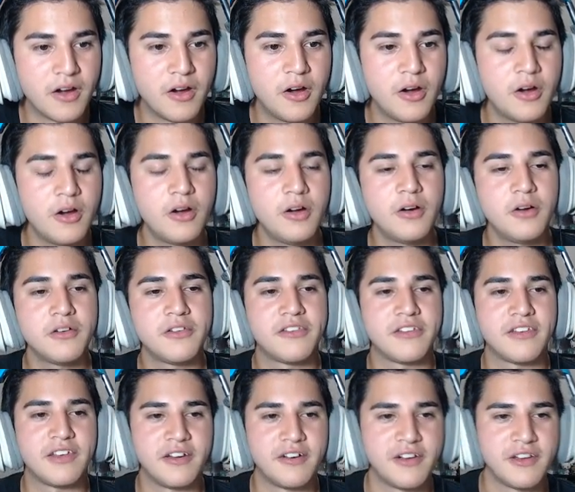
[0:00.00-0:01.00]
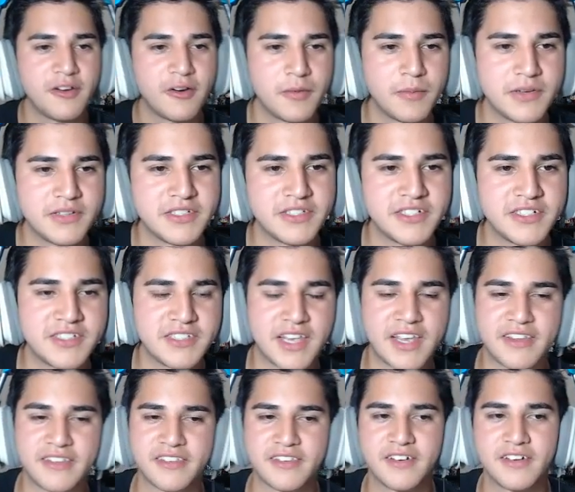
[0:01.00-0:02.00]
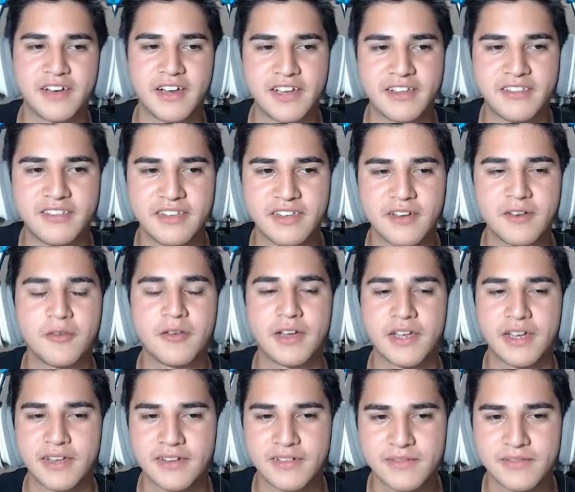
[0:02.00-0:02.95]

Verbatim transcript: Oh, security orb is just as good. I see. Okay,